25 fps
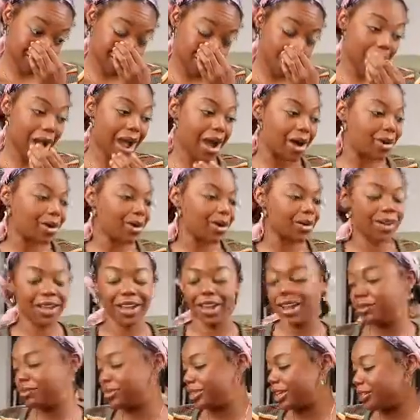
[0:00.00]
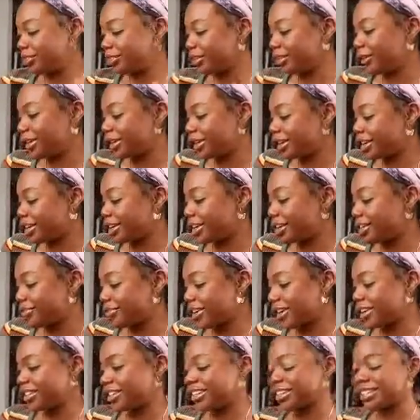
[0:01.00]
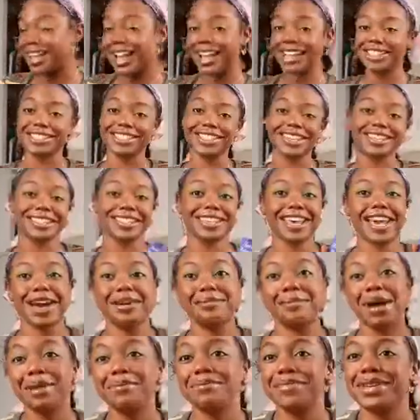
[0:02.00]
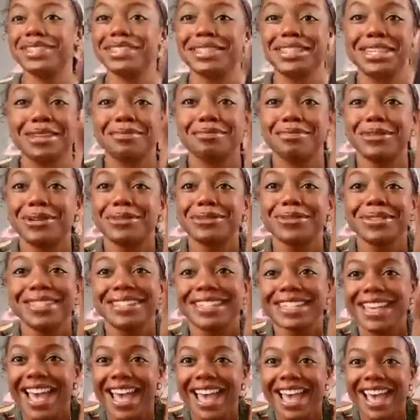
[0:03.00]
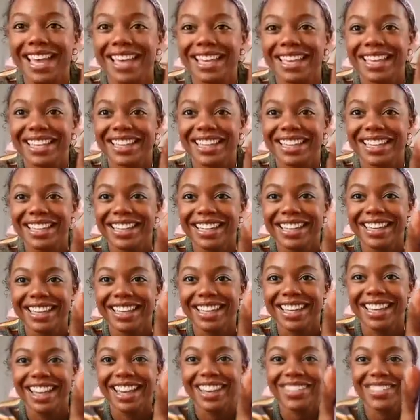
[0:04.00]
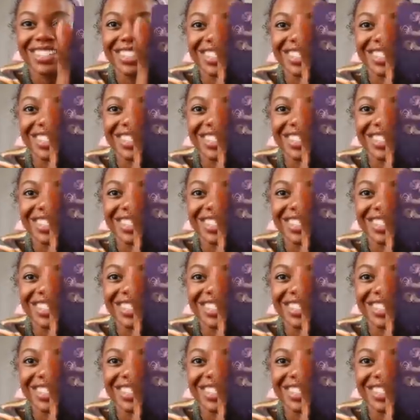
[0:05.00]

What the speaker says: Wow. Okay, I'm definitely ready to clarify this. I just got my Mystic Moon deck. I'm